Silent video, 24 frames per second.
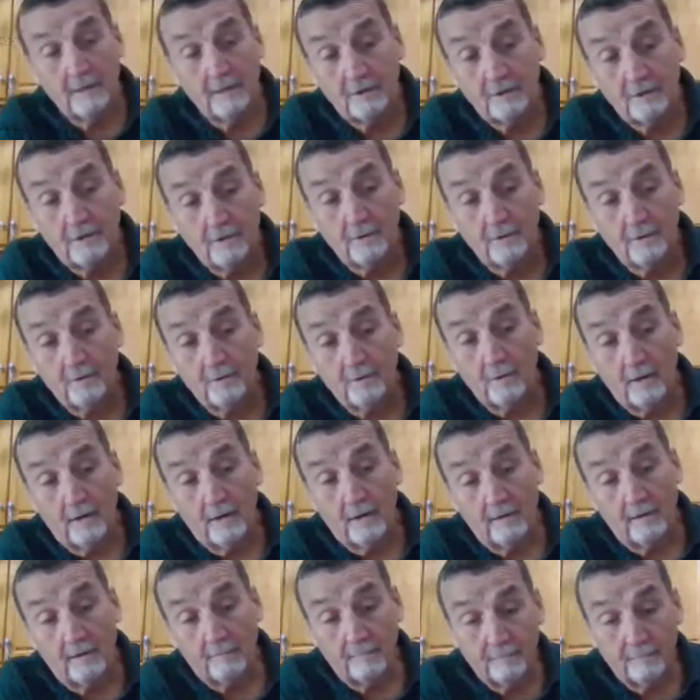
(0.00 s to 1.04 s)
to
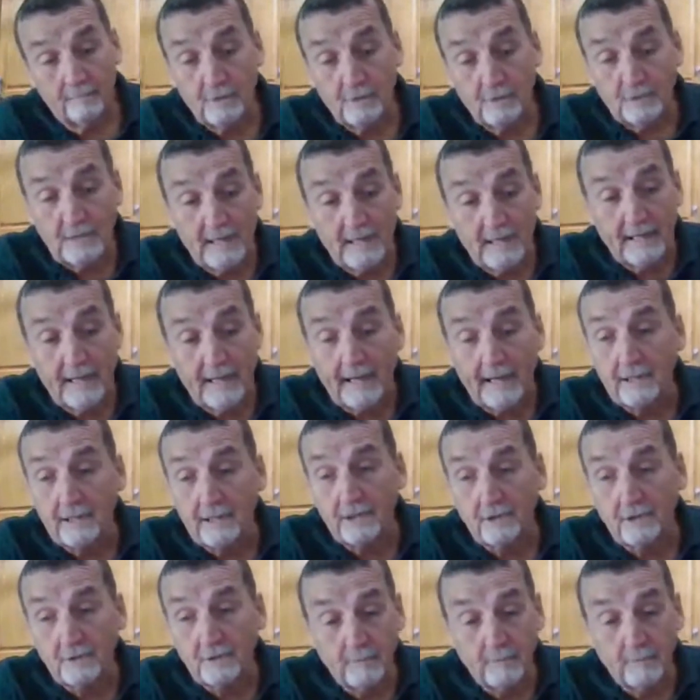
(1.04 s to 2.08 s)
um, stay out of
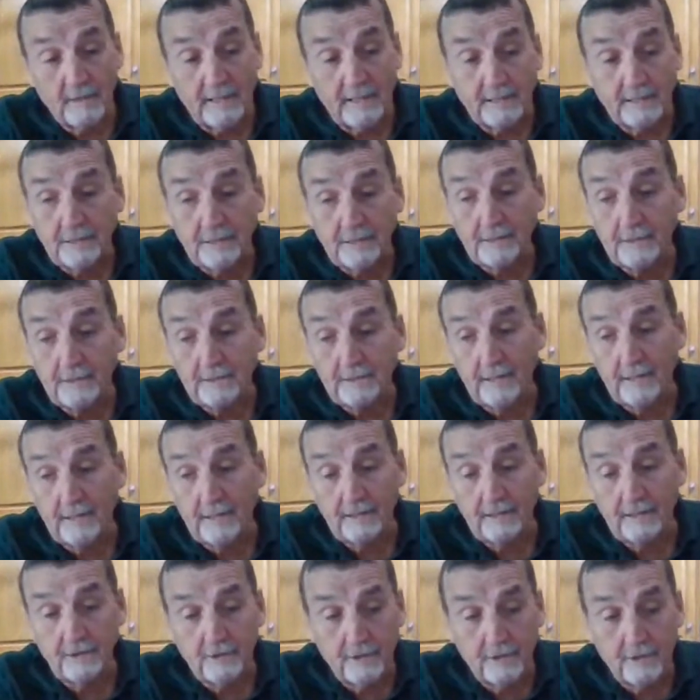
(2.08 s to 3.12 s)
those places
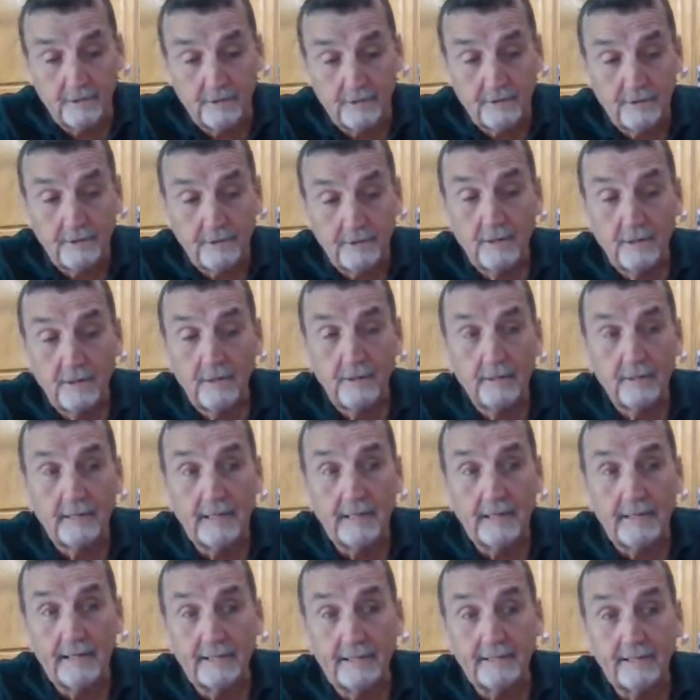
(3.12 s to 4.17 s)
and just
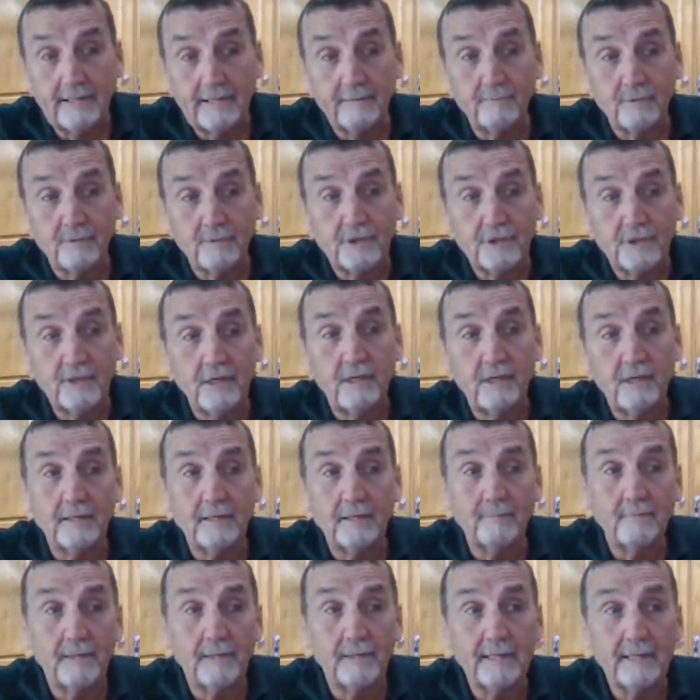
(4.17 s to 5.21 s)
let them
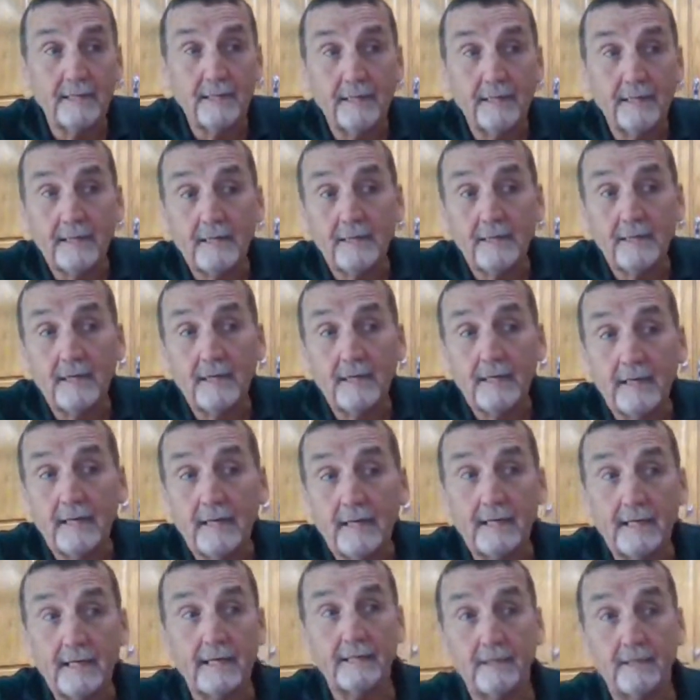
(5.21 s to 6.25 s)
study me
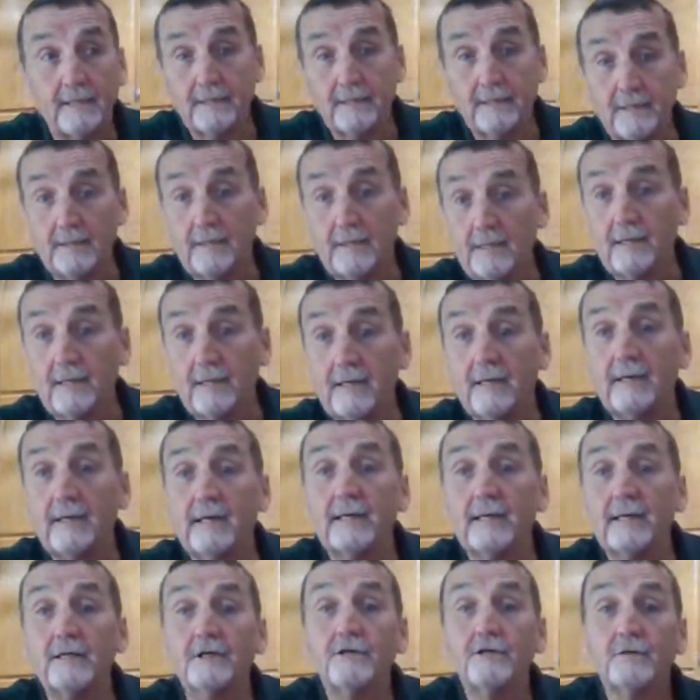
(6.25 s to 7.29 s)
and
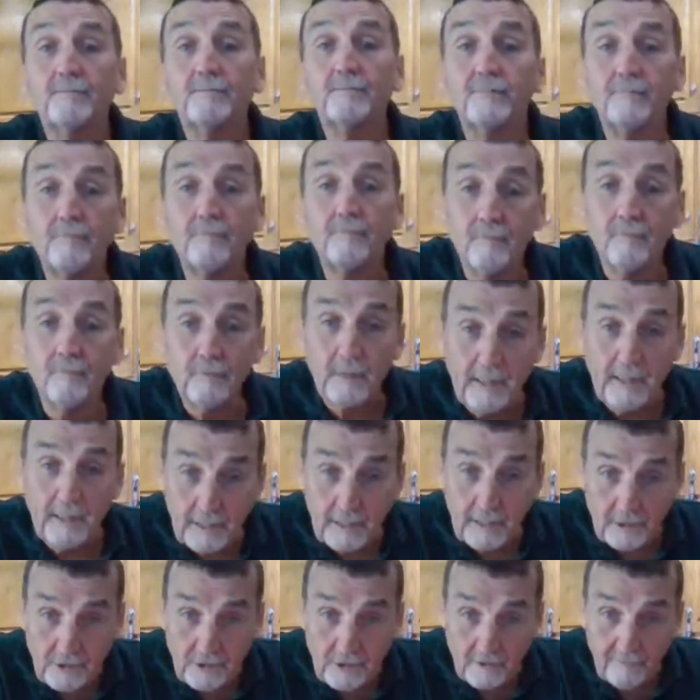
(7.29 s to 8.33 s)
in its
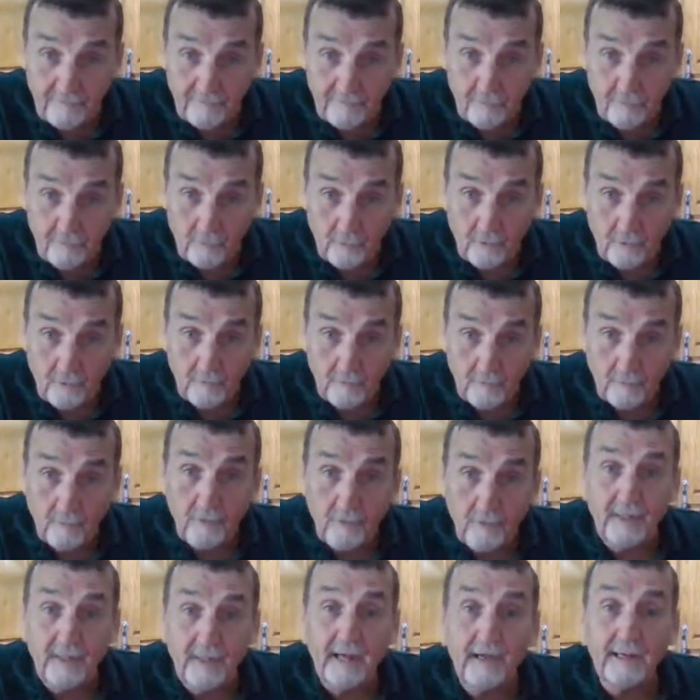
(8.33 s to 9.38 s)
innocent form
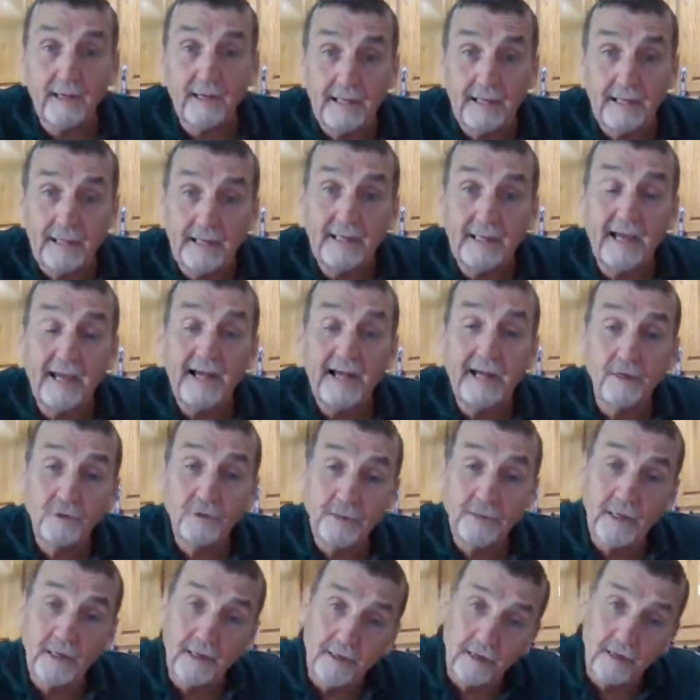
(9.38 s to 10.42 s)
without any
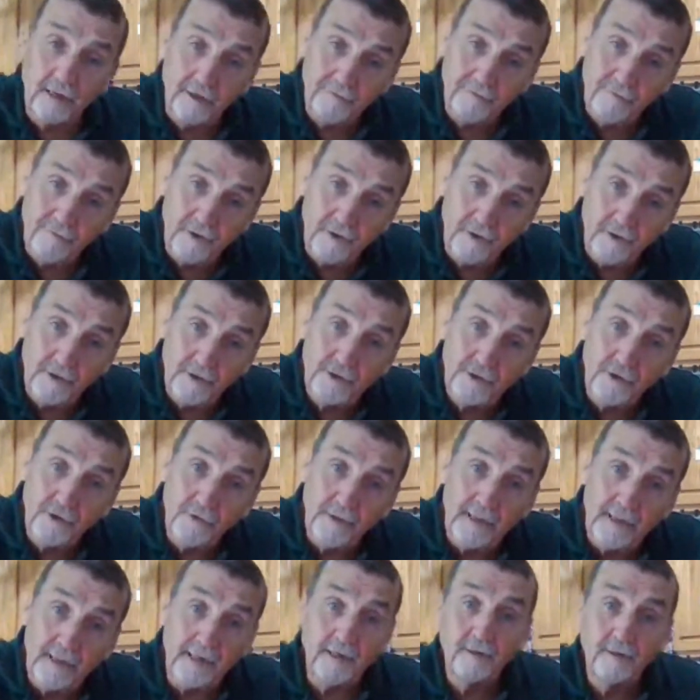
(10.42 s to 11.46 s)
outside interference. So
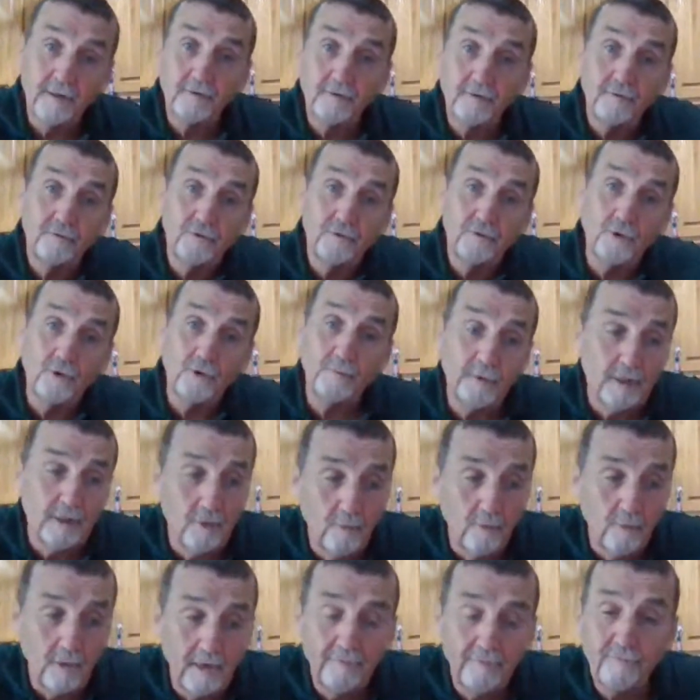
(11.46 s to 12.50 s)
that drew me
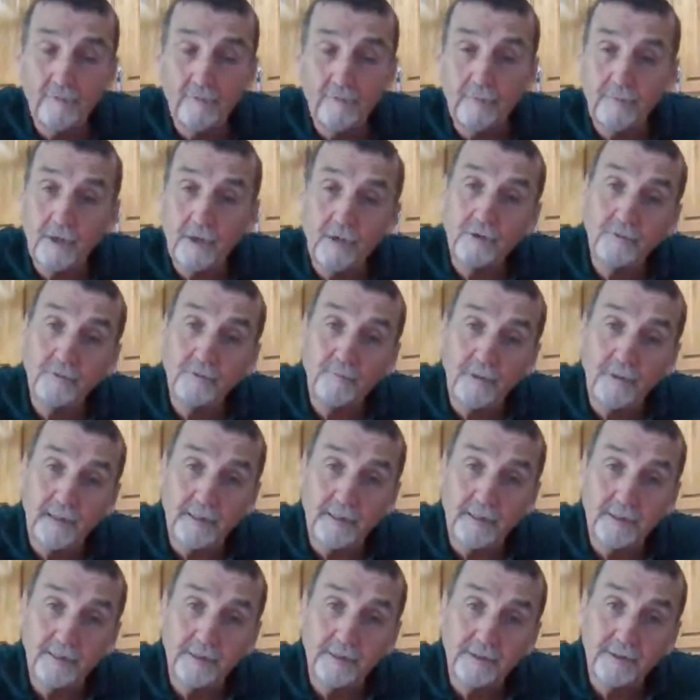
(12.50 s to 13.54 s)
away from those
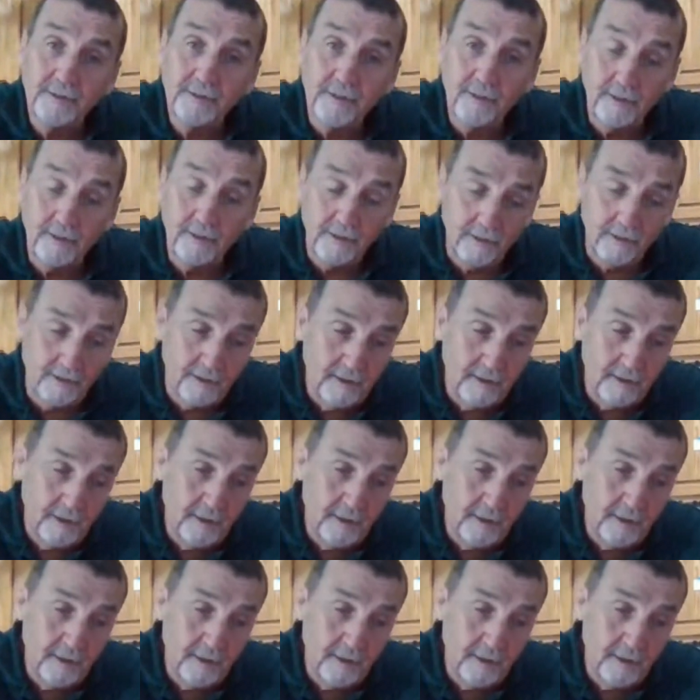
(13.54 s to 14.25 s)
places. And